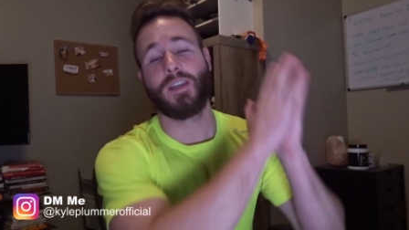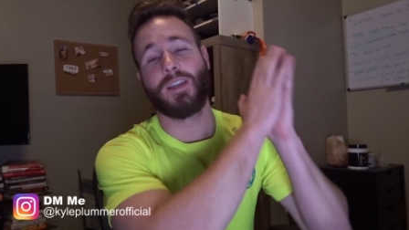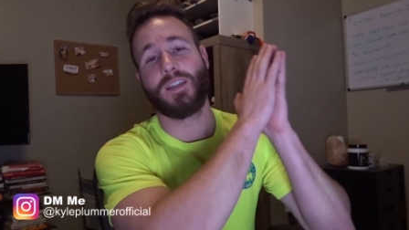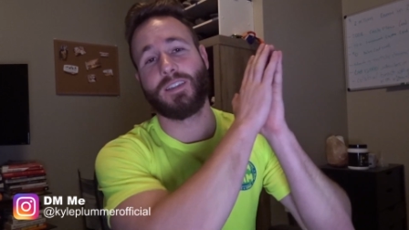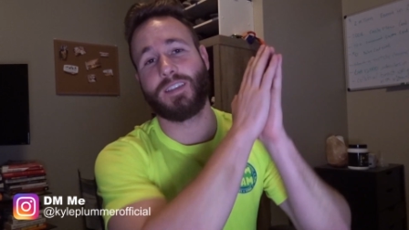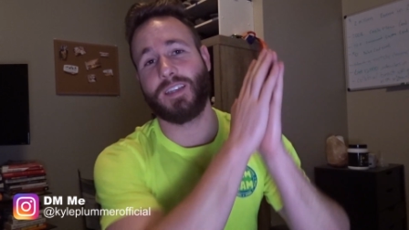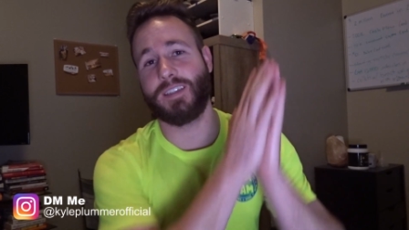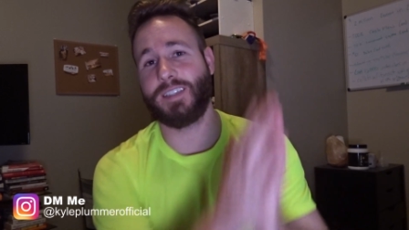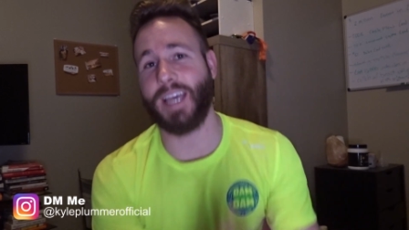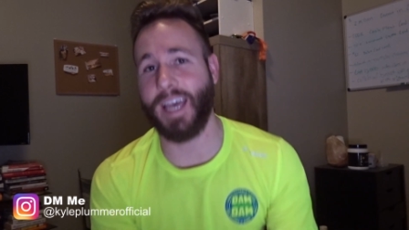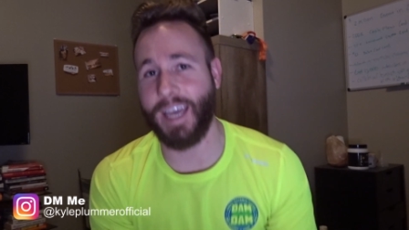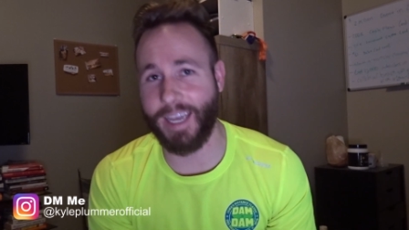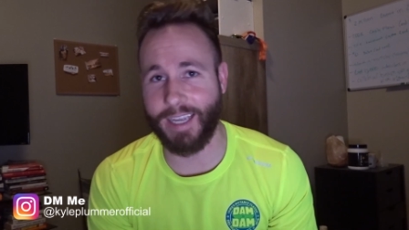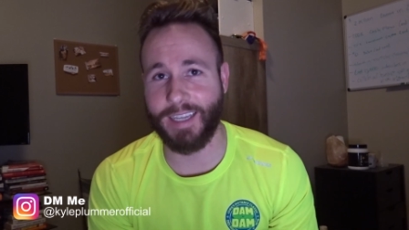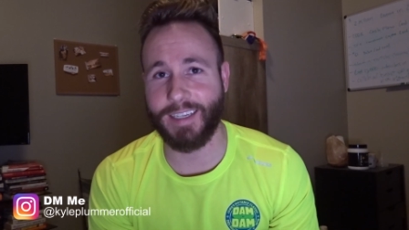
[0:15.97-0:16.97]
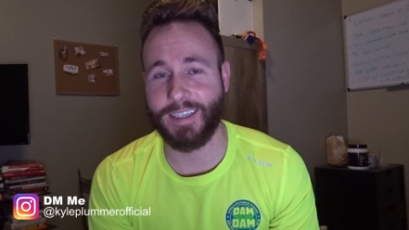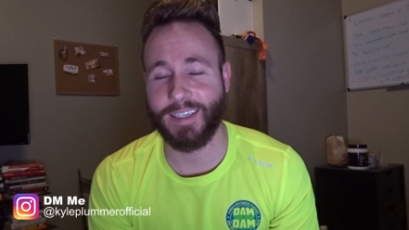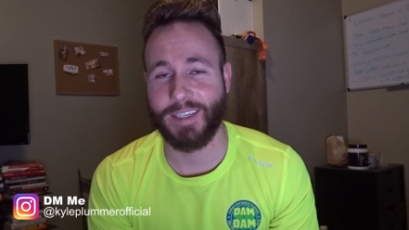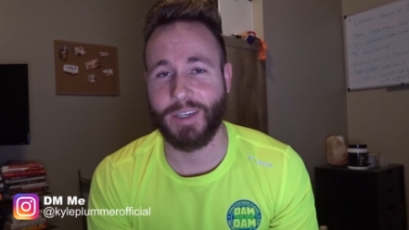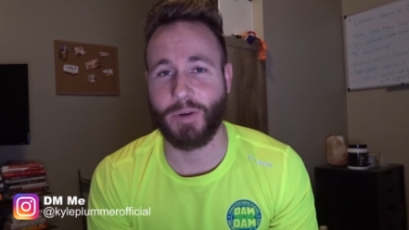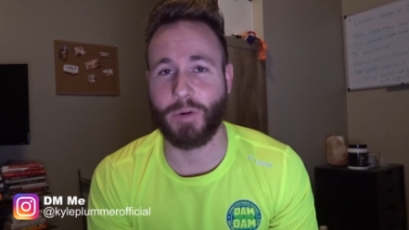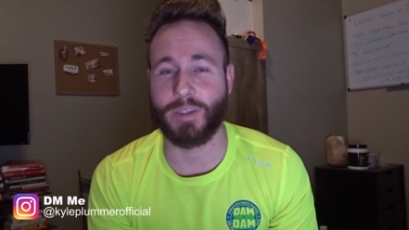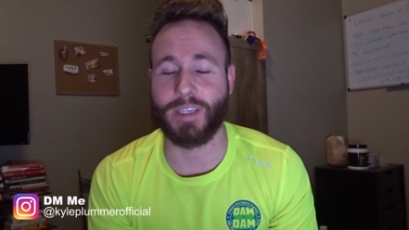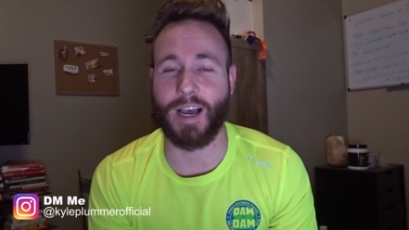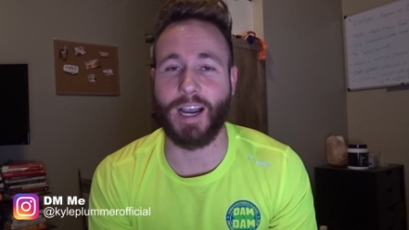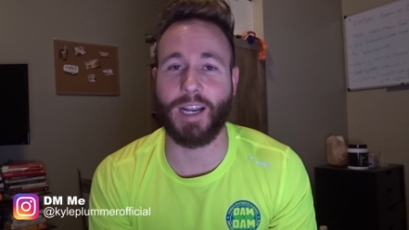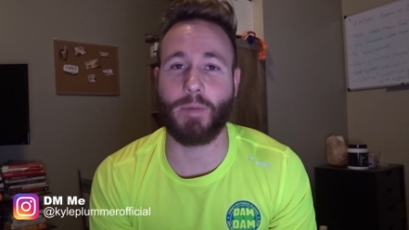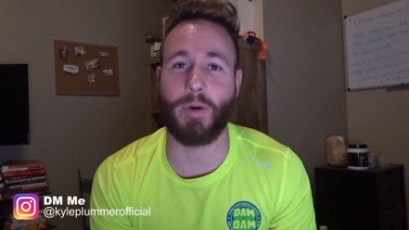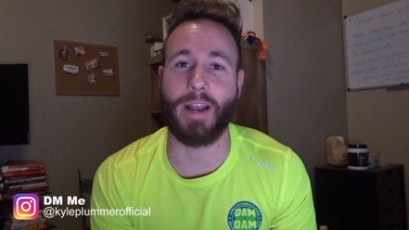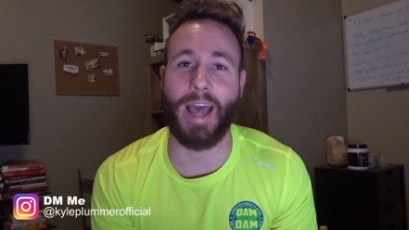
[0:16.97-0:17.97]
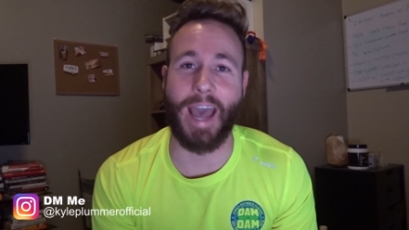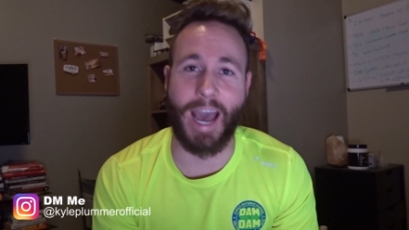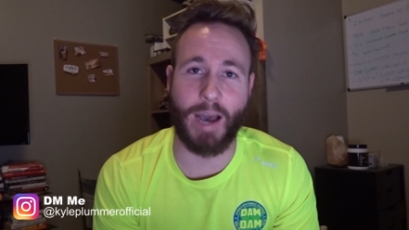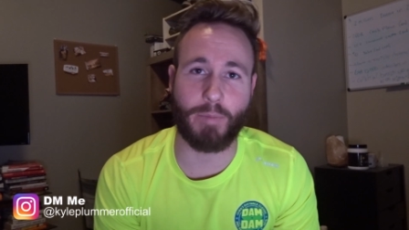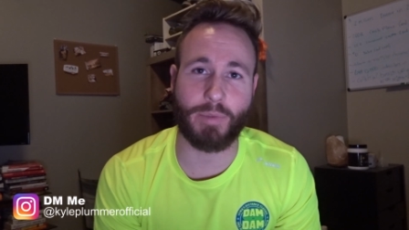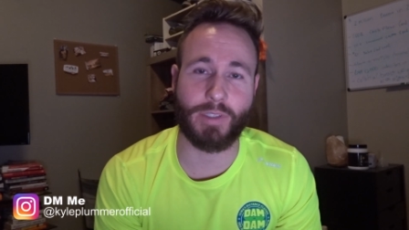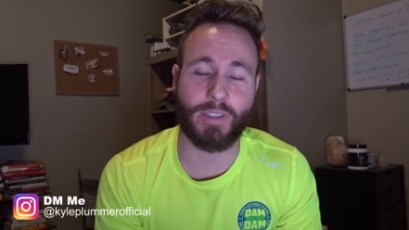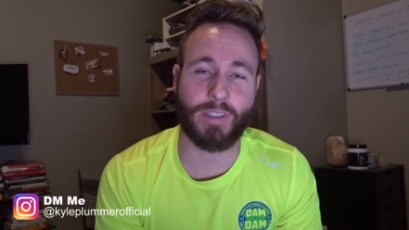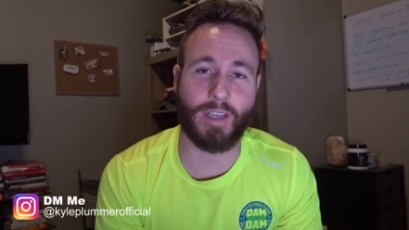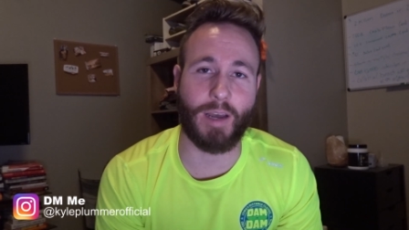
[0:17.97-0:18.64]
Today we're talking about apps.